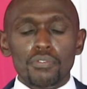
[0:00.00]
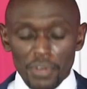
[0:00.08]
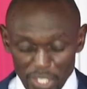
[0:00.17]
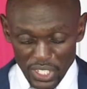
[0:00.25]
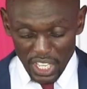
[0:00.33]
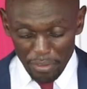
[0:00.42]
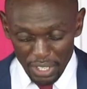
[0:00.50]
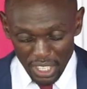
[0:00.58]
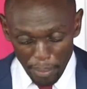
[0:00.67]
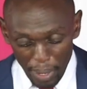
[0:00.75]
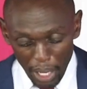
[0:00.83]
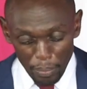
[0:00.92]
Verse 7,
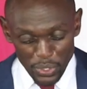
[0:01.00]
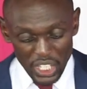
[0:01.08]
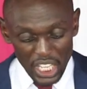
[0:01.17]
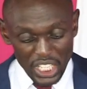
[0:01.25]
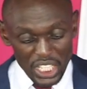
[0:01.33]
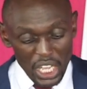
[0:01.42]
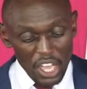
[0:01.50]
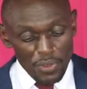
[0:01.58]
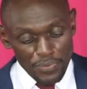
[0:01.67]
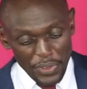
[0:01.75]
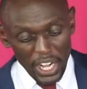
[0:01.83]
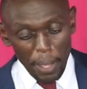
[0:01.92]
the Bible says,
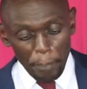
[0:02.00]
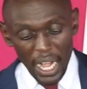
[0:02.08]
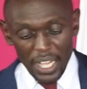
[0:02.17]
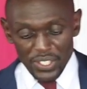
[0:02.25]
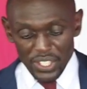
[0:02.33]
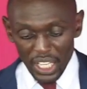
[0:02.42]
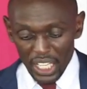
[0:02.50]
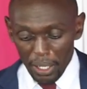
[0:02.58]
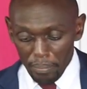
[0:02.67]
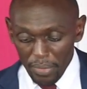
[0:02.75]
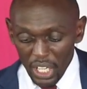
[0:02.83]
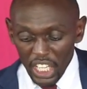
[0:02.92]
Philip answered
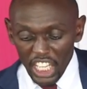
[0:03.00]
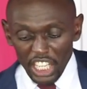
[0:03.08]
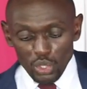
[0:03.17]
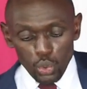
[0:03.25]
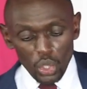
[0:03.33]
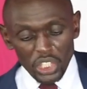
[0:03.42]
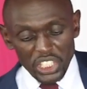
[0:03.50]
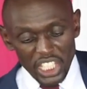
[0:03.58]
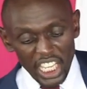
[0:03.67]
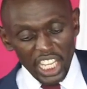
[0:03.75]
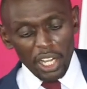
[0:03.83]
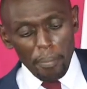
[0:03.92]
him, it will
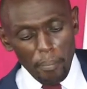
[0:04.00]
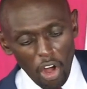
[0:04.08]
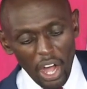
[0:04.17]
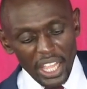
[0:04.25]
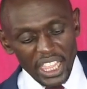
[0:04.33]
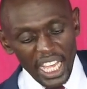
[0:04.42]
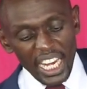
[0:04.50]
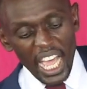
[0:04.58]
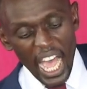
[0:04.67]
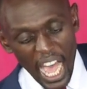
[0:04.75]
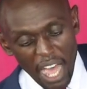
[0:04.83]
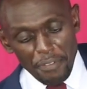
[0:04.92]
take more than
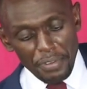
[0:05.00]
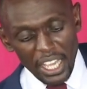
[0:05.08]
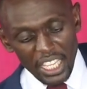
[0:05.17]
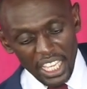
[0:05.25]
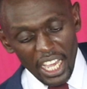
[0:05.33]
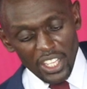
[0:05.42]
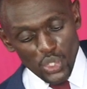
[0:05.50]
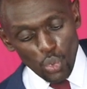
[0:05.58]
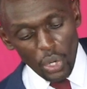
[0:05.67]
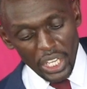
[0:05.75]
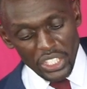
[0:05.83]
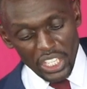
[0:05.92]
half a year's
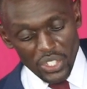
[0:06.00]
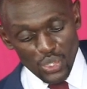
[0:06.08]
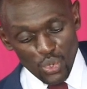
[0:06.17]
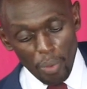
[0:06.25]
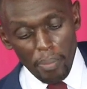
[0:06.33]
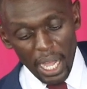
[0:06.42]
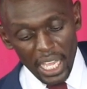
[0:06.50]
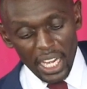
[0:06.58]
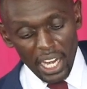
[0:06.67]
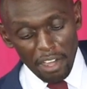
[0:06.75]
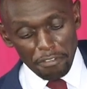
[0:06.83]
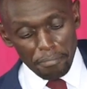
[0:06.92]
wages to buy
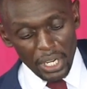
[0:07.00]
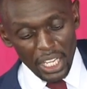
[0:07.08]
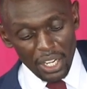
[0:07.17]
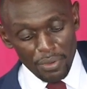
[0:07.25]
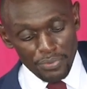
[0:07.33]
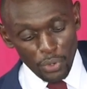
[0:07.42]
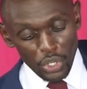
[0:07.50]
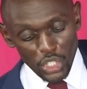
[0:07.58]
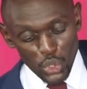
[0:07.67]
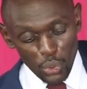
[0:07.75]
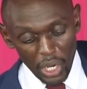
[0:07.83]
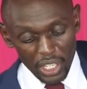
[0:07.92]
enough bread for
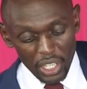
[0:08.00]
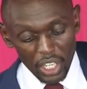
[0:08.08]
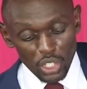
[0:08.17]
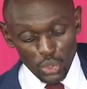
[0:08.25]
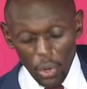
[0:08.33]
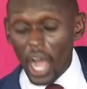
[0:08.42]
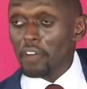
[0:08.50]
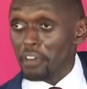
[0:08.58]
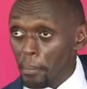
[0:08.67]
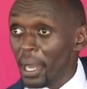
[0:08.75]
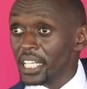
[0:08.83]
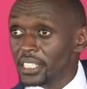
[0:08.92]
each one to have
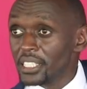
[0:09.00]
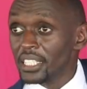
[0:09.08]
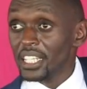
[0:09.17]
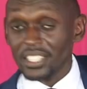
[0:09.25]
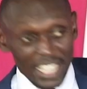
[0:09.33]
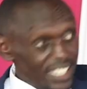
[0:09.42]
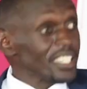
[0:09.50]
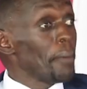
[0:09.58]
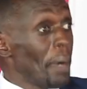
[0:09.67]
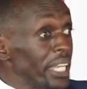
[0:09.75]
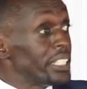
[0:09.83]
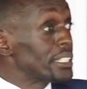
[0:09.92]
a bite. Just a
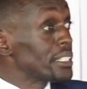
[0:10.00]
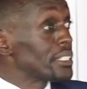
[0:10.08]
bite.